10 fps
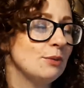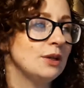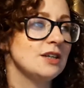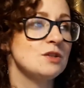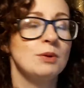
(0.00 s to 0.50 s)

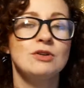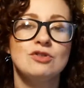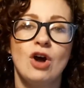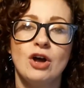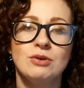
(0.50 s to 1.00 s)
will expose
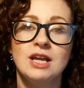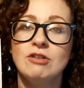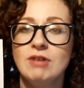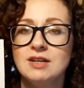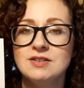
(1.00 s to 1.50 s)
your own
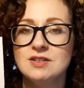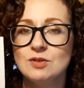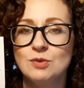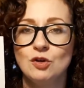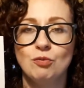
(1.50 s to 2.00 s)
inner
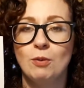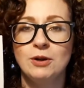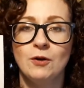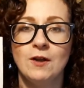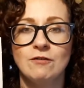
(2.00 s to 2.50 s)
racism that you've probably
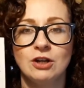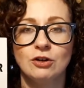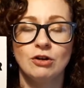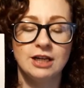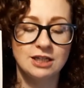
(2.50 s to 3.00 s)
not even
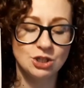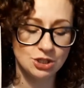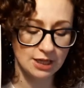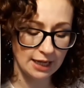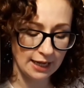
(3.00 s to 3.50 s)

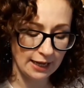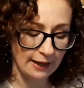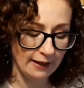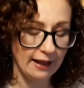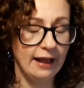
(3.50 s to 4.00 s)
acknowledged.
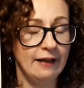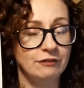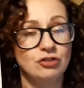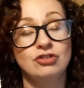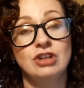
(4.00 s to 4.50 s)

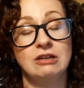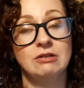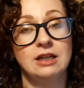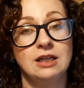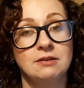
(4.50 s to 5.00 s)
And just
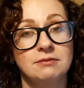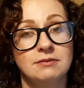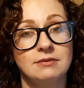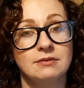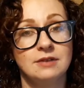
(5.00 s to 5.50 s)
generally,
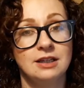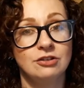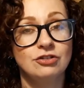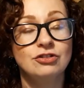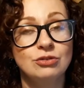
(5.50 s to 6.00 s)
it'll
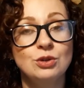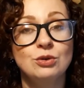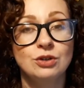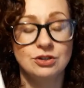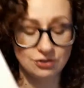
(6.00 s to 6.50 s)
just do you
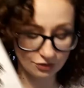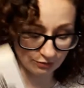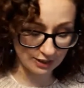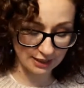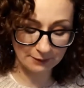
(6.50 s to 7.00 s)
good to
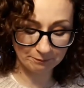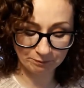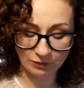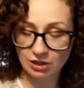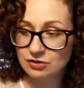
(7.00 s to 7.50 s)
read it.
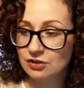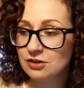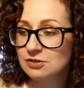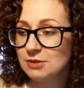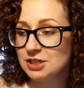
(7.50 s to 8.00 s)
So
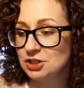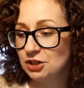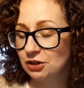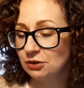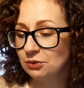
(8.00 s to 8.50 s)
those are my
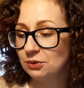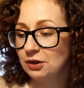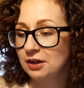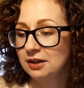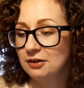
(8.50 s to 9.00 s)
two
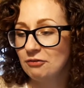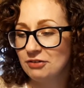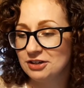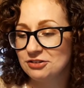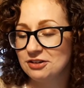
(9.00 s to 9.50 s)

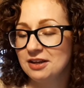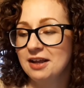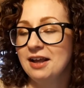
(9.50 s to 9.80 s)
non-fiction.